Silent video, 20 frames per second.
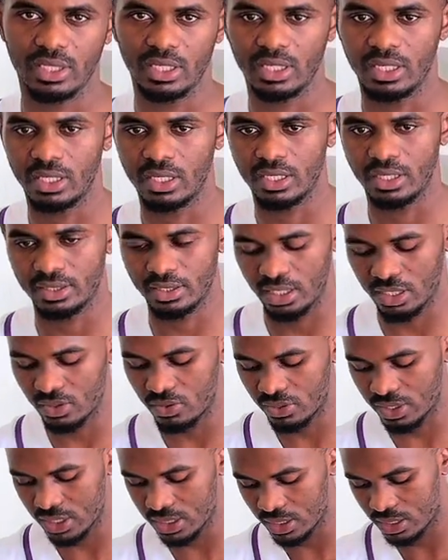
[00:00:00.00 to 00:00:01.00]

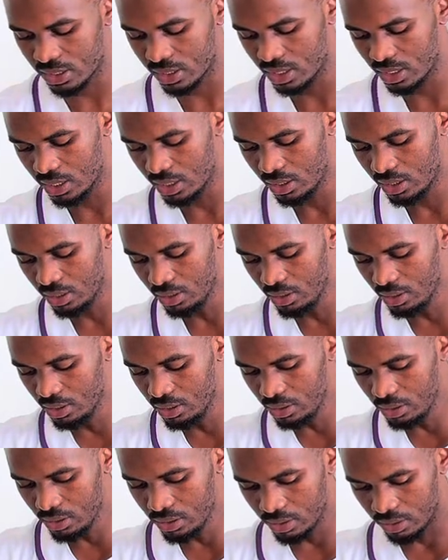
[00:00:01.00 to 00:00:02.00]
categories.
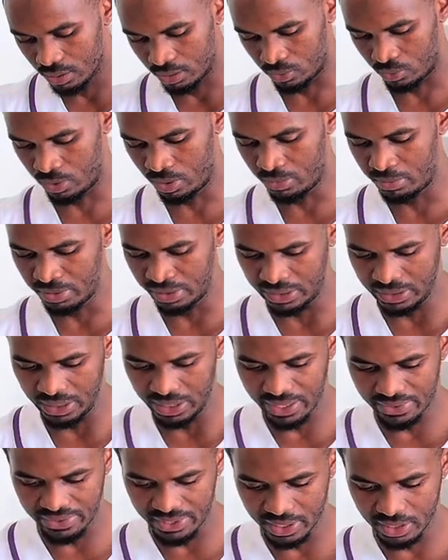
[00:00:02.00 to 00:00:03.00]
We'll be
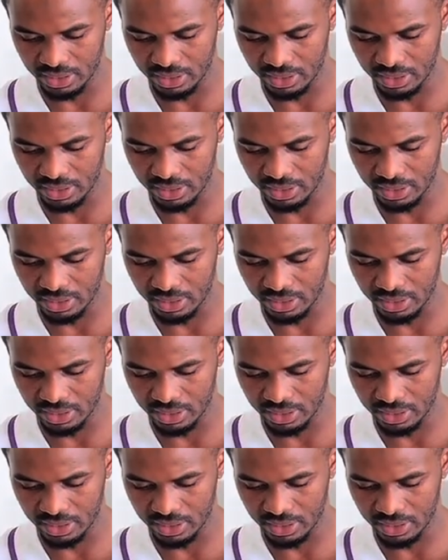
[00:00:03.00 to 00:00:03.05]
sharing the